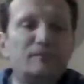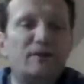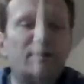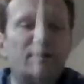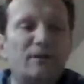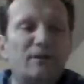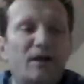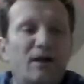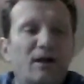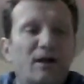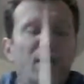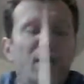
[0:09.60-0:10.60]
on the
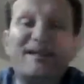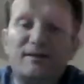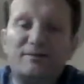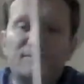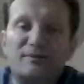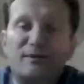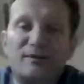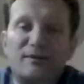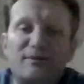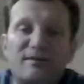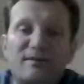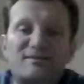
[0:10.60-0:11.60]
kidney.
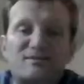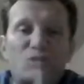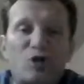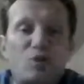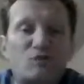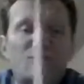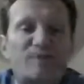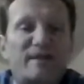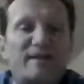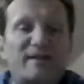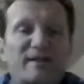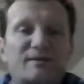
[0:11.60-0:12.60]
This has always
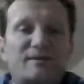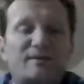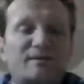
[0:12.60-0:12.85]
been a